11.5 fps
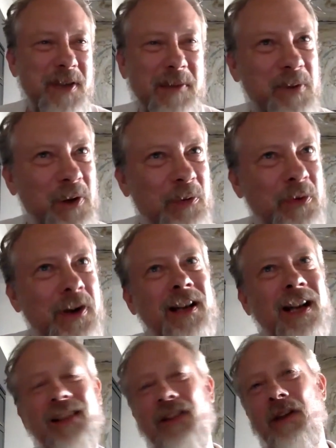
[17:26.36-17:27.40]
people. We're
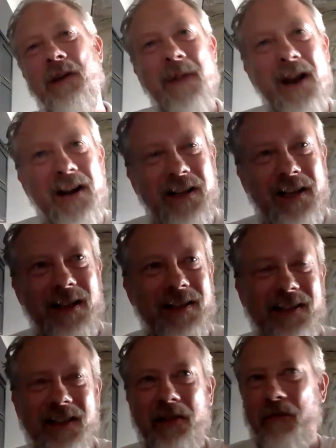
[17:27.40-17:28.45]
like the
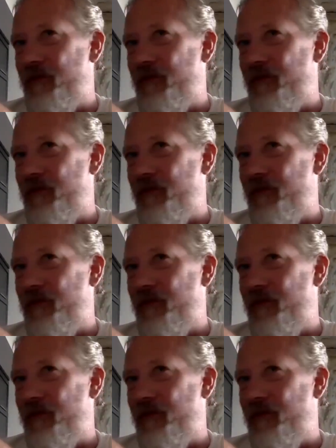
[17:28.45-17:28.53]
Americans and the